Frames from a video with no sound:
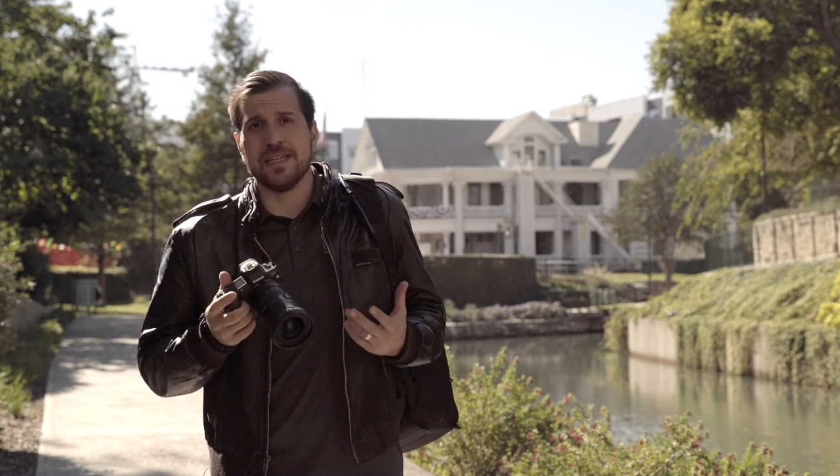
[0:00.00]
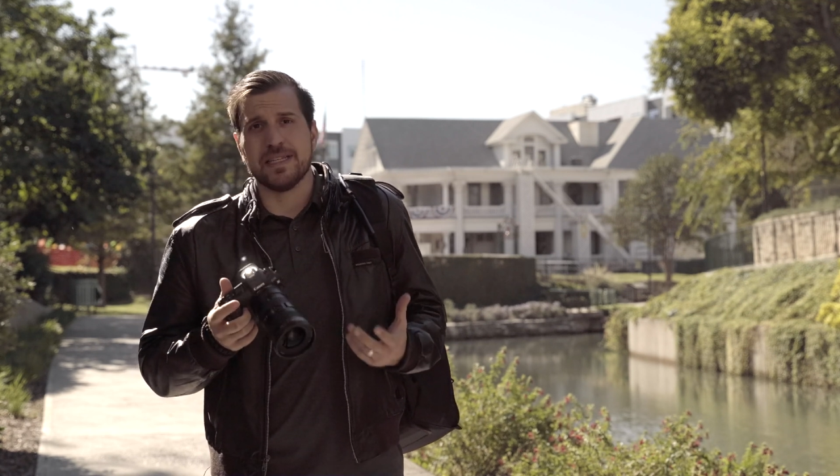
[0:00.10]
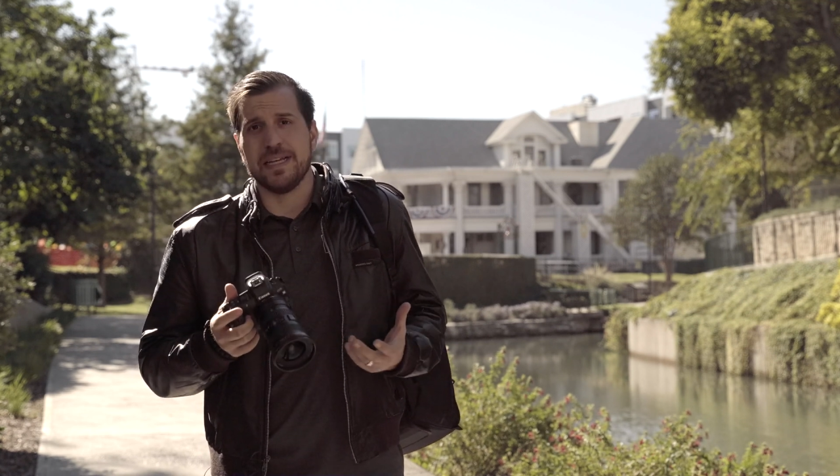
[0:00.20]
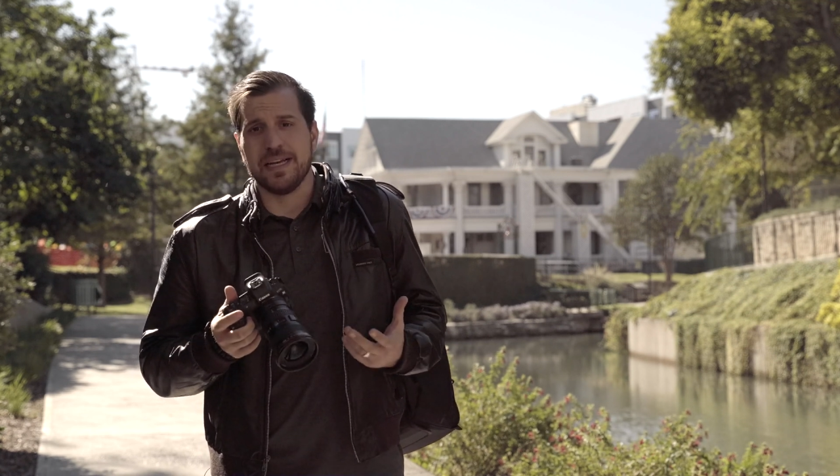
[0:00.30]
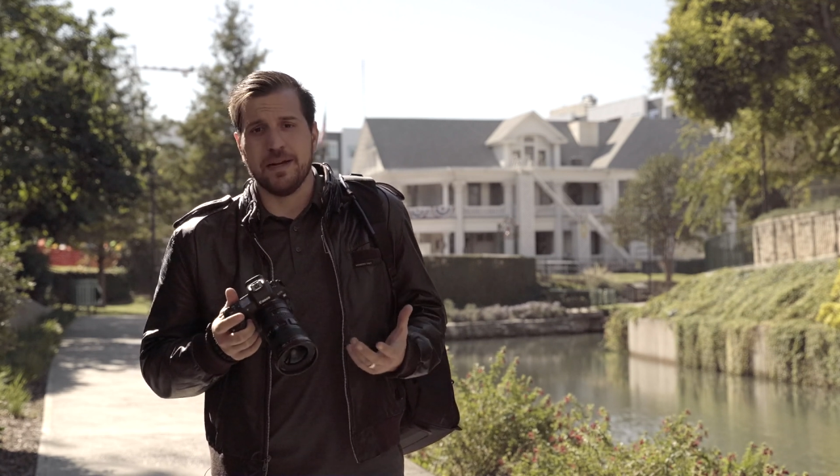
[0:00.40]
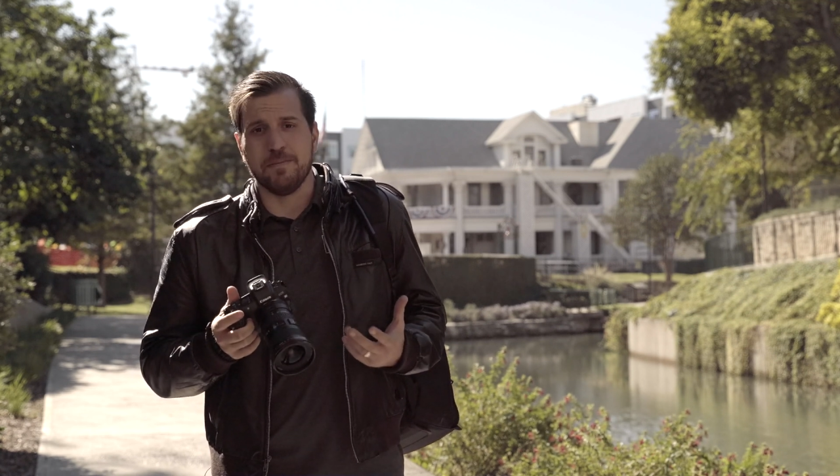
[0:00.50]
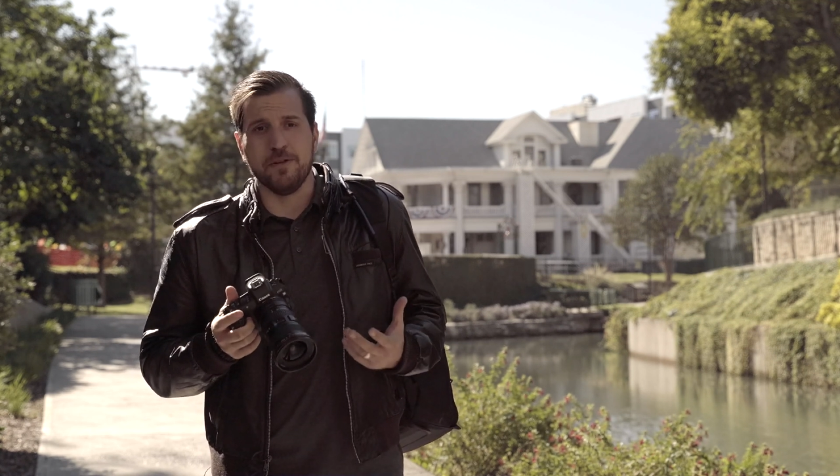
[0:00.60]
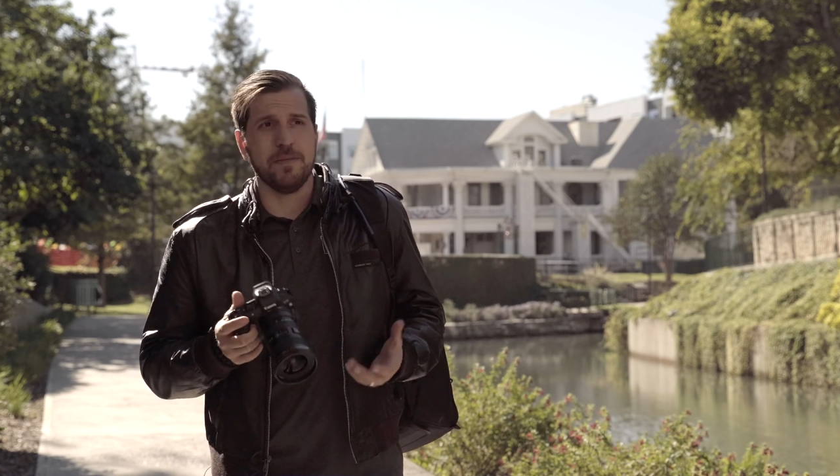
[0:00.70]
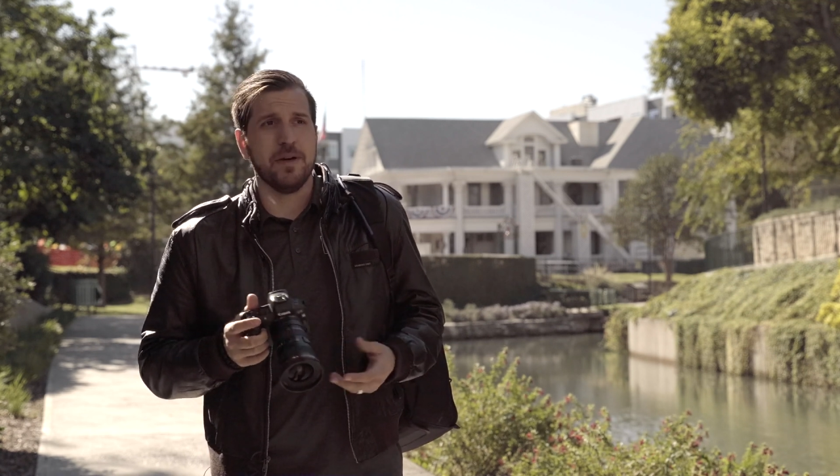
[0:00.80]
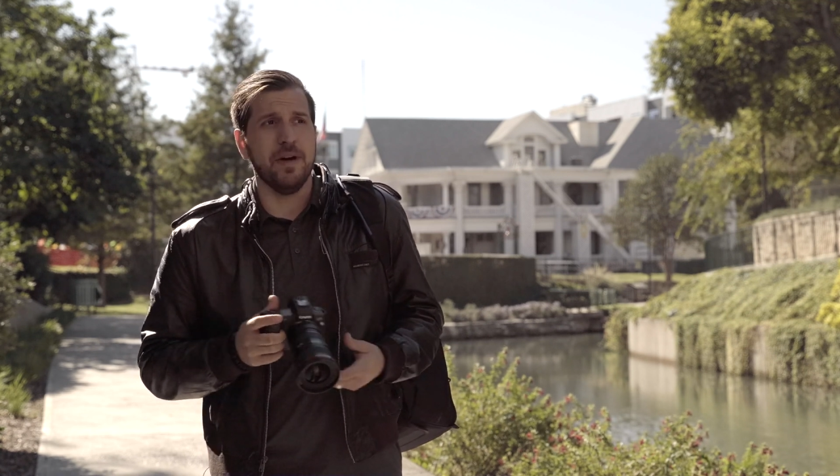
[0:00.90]
this thing kind of
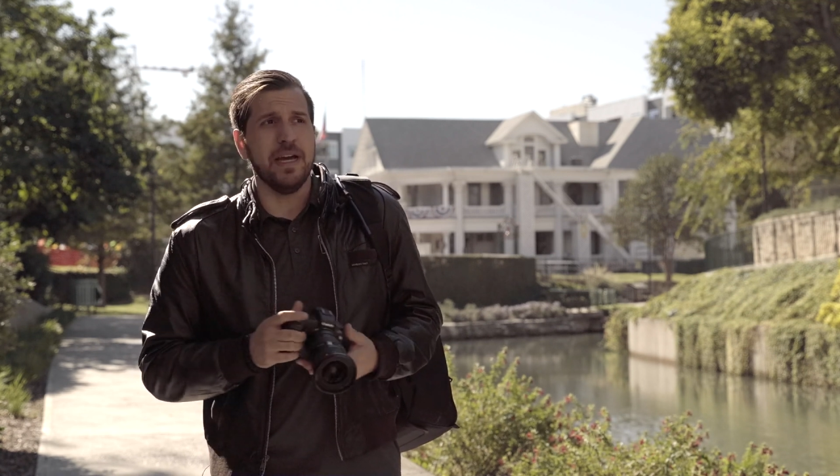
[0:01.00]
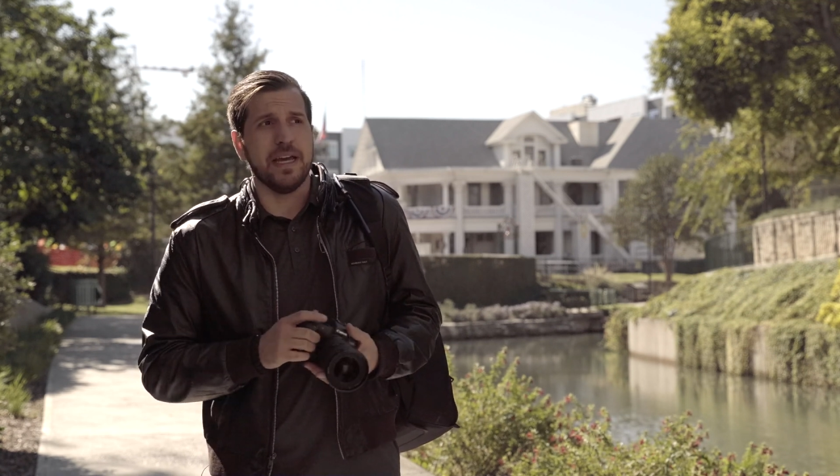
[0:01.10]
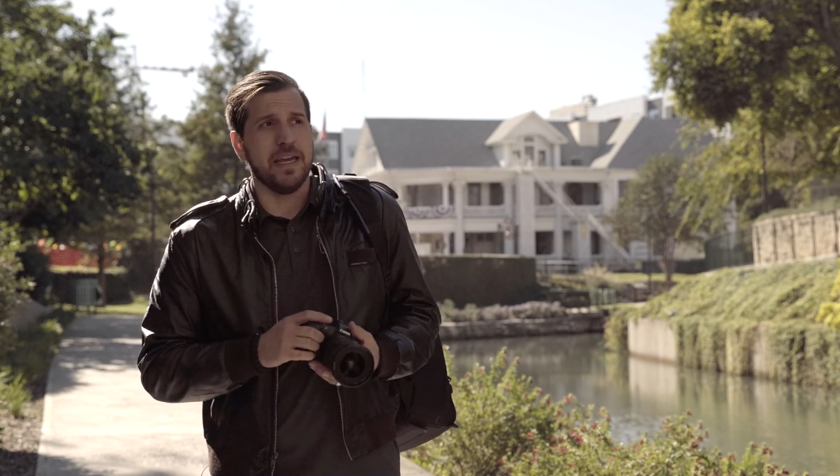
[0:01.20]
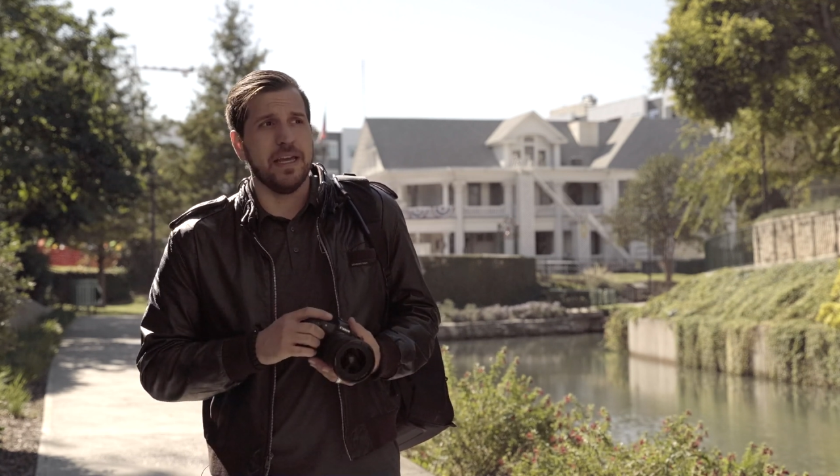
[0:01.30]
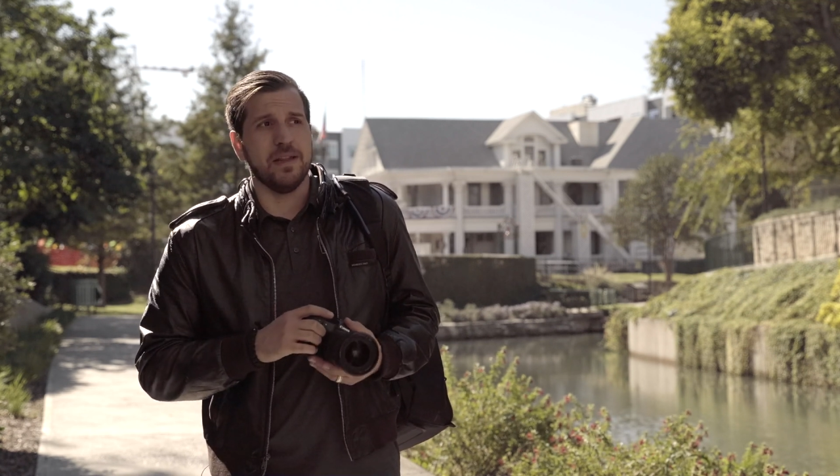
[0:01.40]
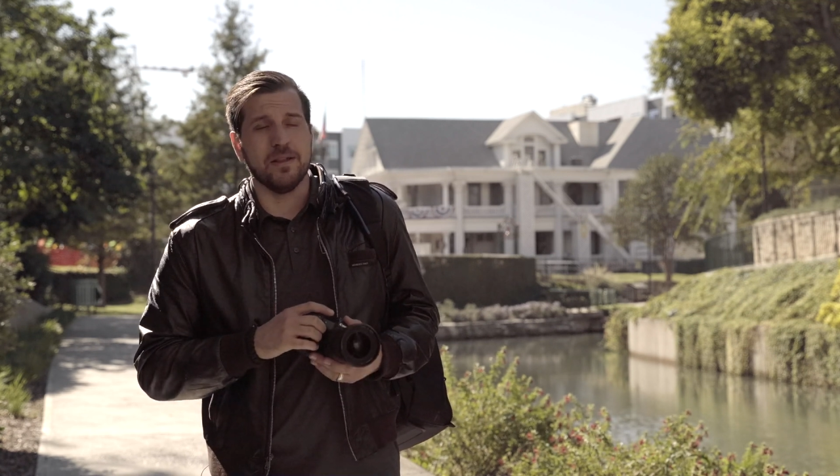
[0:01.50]
blew me away. It